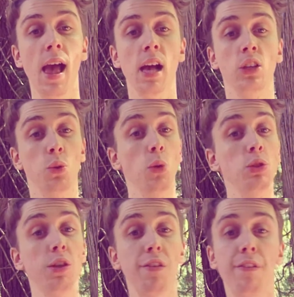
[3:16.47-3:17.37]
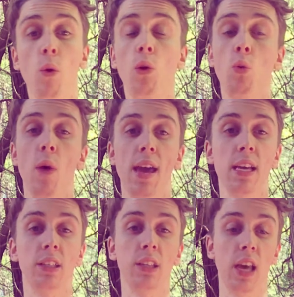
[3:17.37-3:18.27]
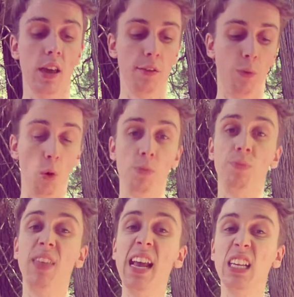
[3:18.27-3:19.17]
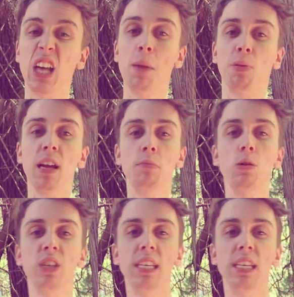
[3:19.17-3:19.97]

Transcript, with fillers: So those are the four ways, the four things I break musing